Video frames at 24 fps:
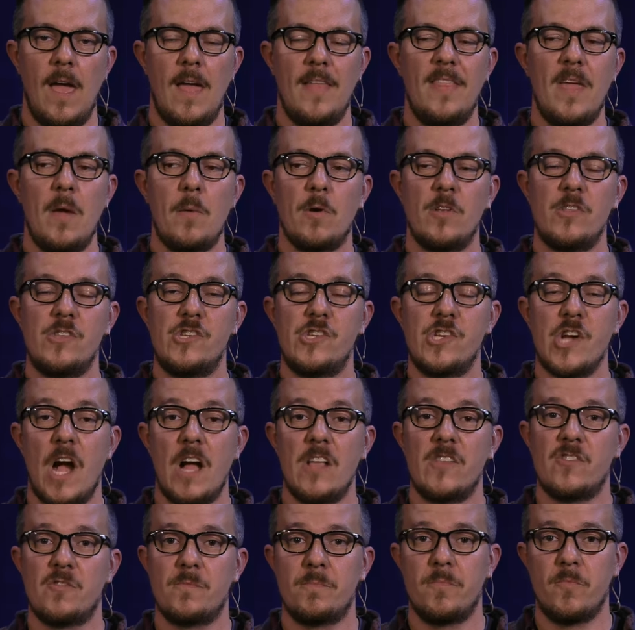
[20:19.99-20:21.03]
They were
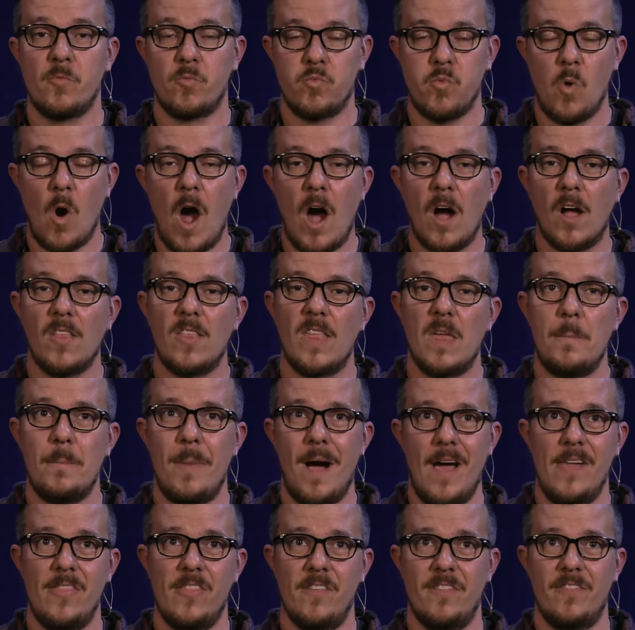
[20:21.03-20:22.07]
judged wrongly
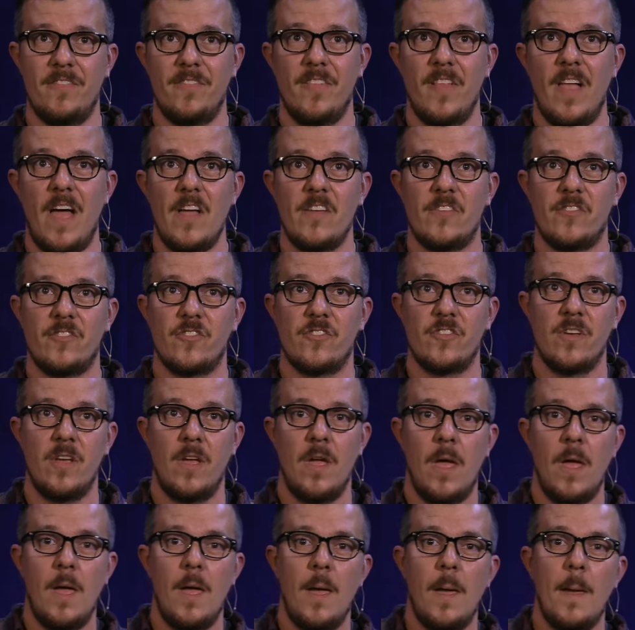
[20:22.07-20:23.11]
by the flesh.
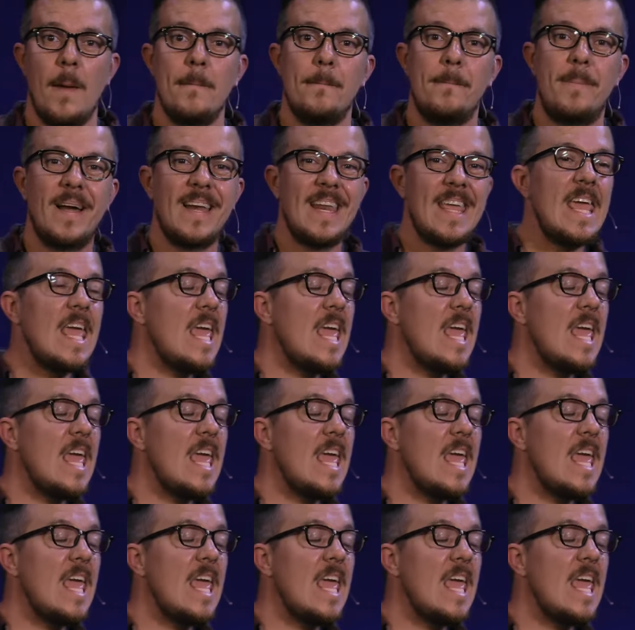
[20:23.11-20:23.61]
But